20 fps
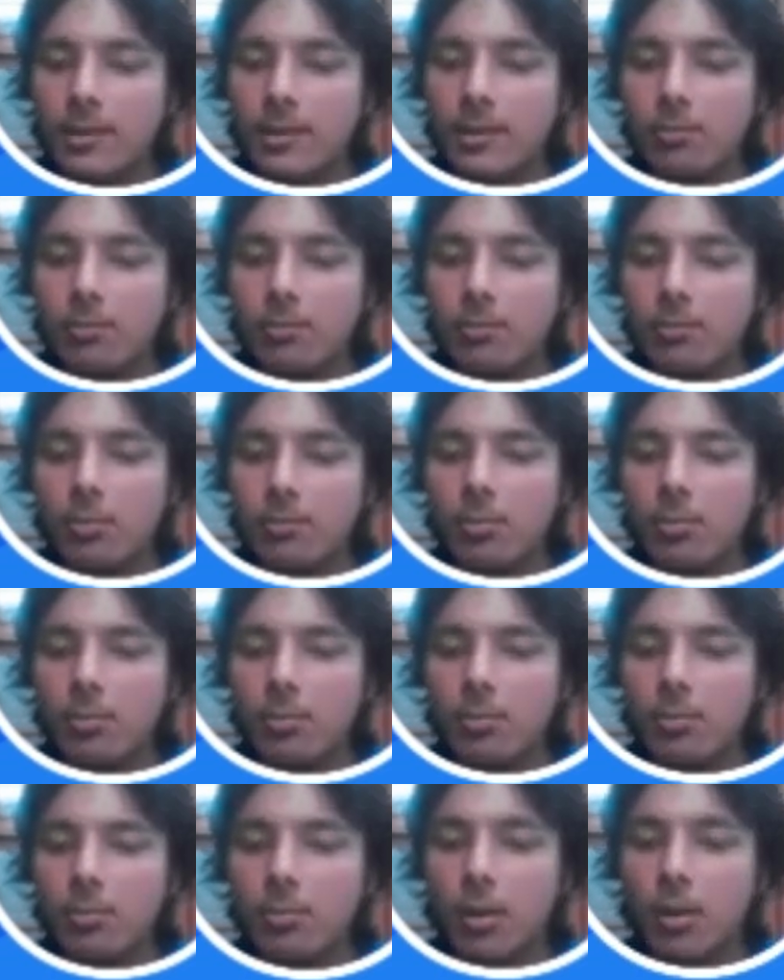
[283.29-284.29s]
I'm not going to
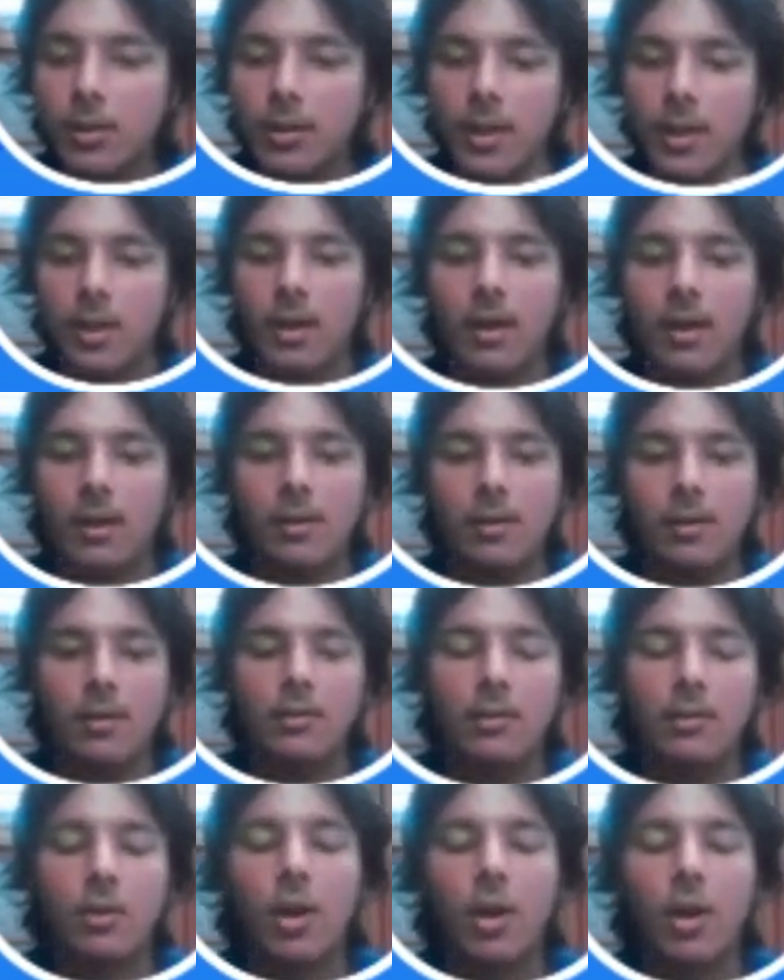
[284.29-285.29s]
list what they are,
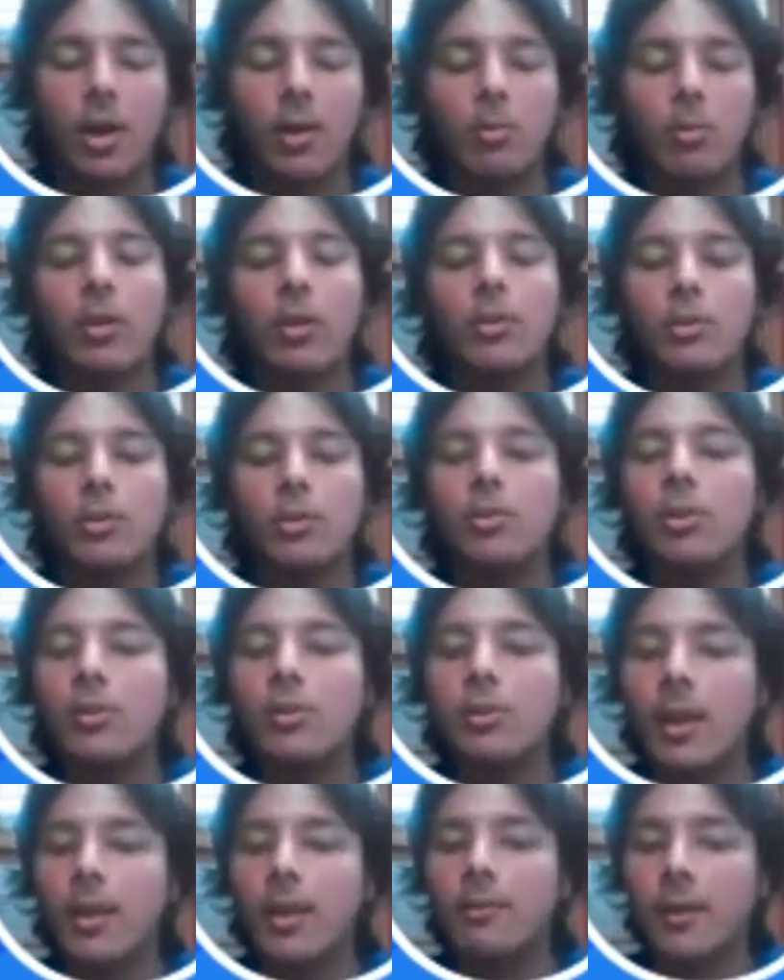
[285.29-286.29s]
so I want you to
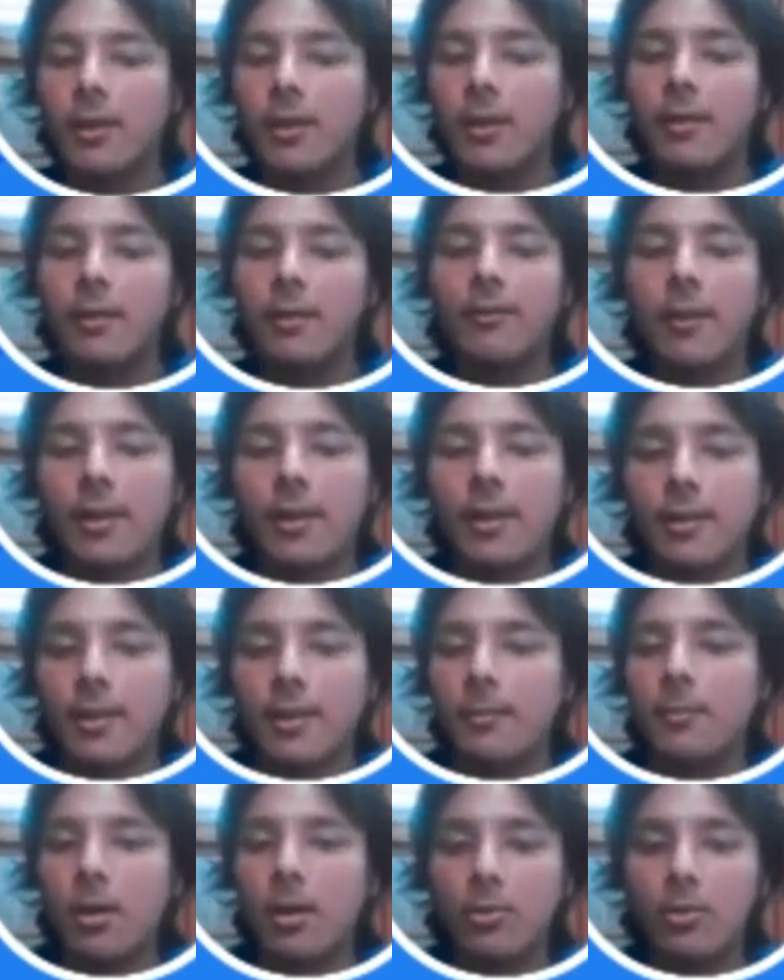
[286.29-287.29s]
try finding
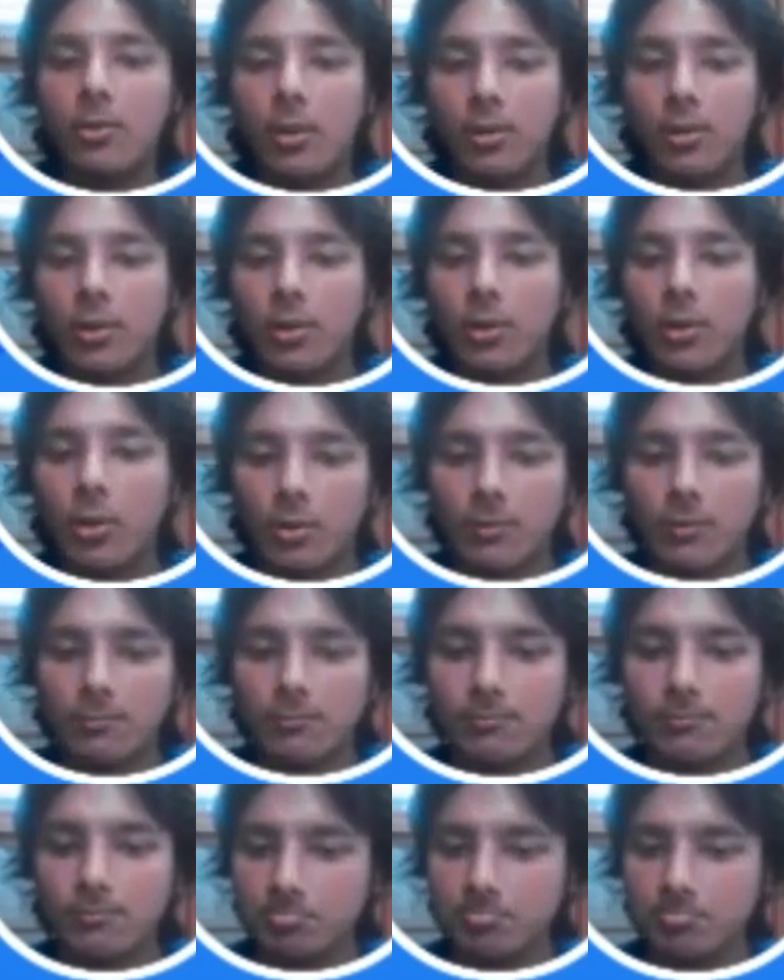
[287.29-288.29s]
them out on your own.
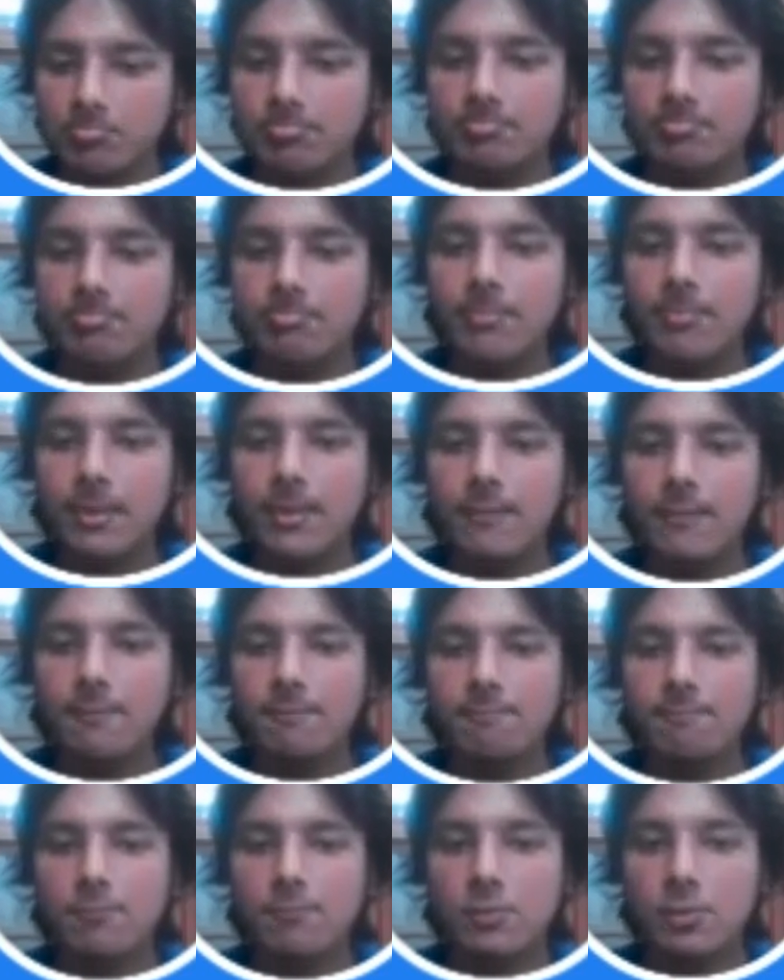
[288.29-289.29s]

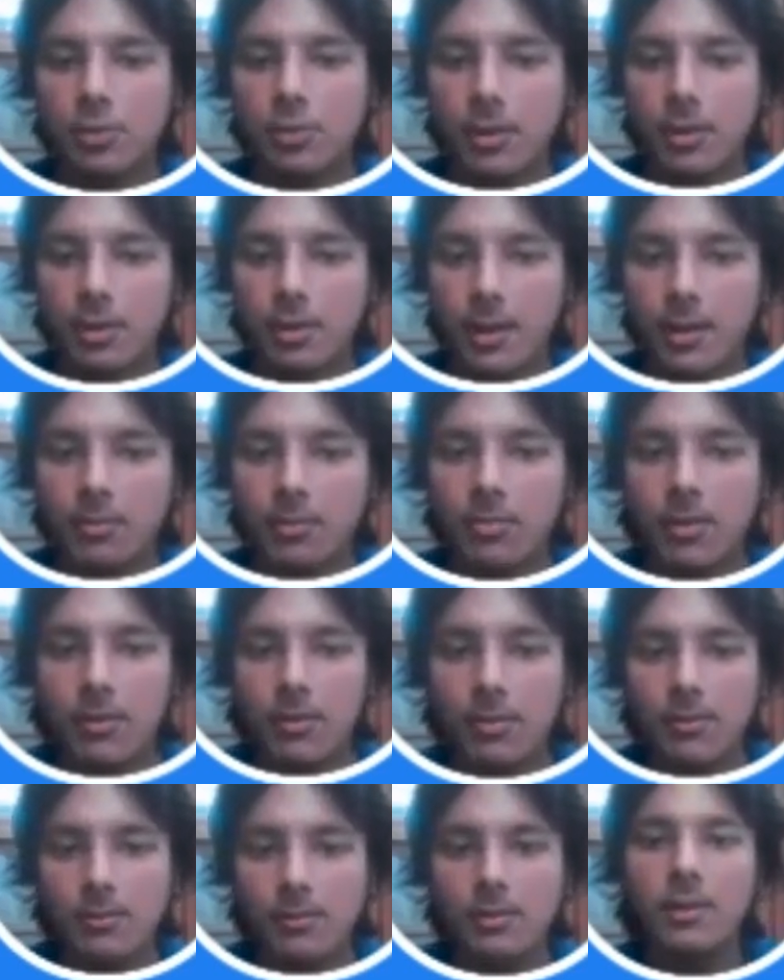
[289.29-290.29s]
So the next
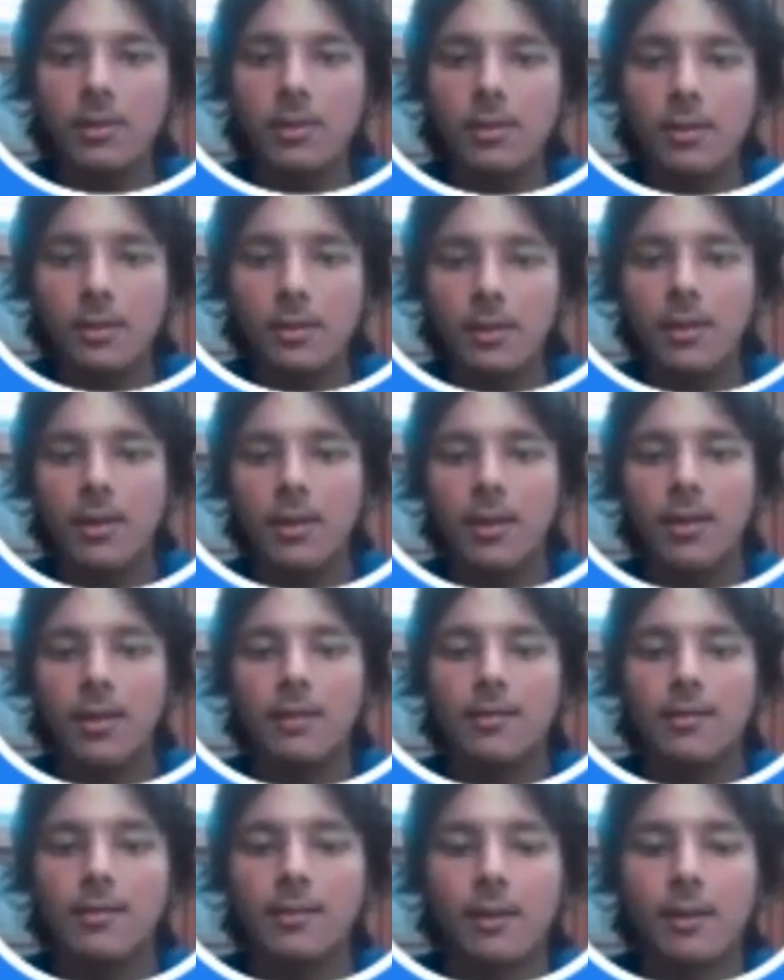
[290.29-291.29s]
one
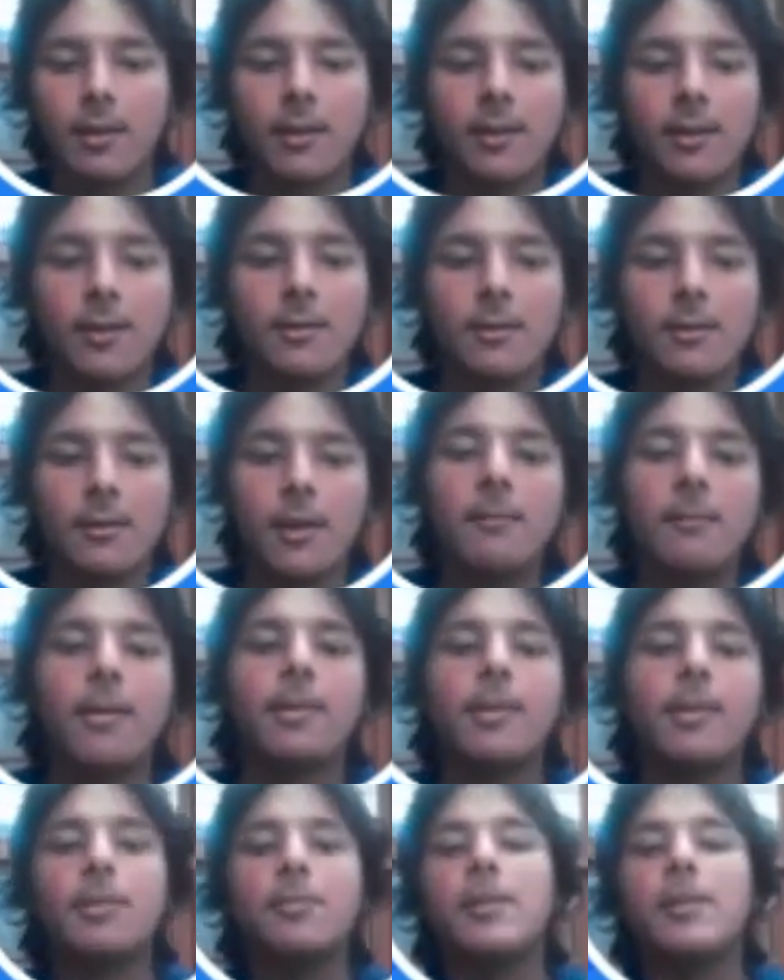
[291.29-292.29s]
is a
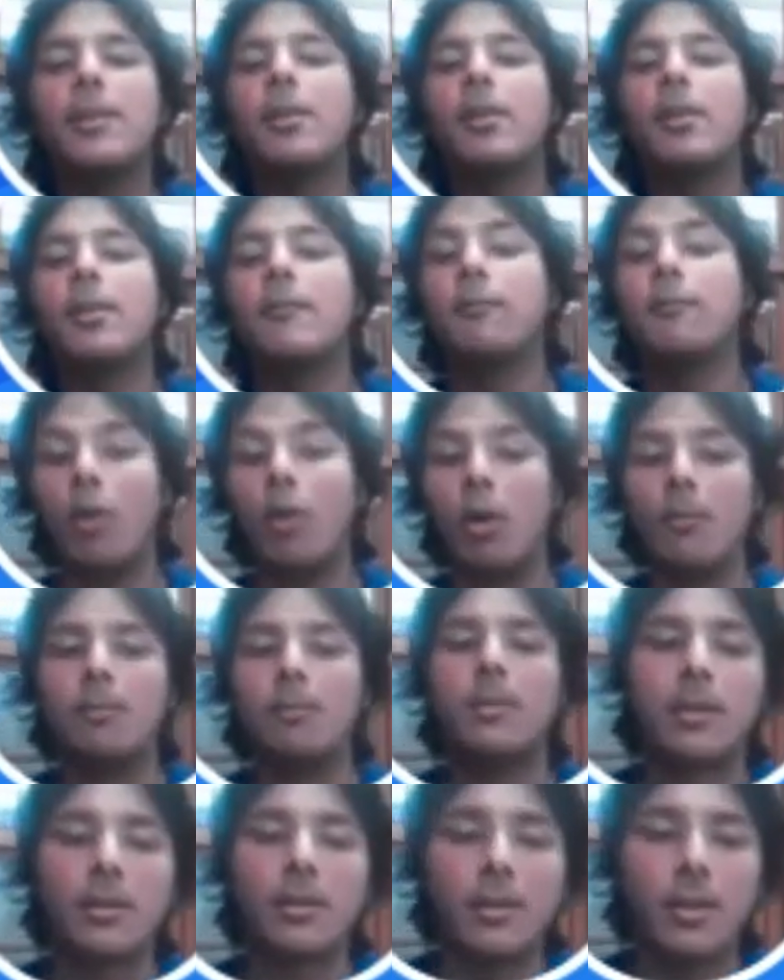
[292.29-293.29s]
message builder and form
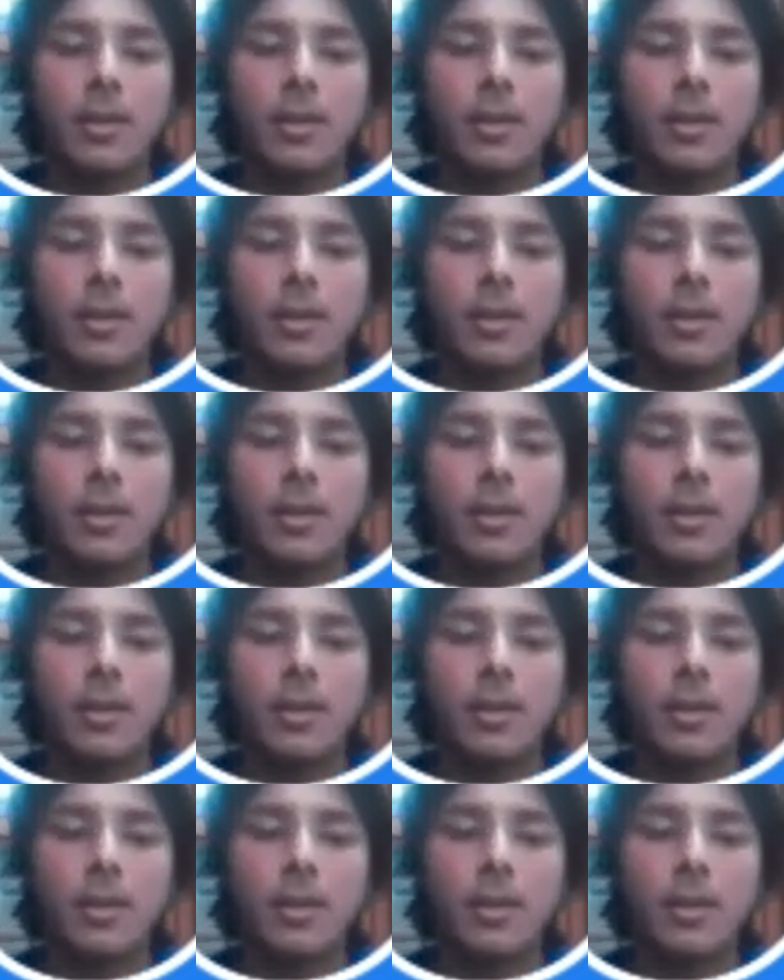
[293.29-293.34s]
builder.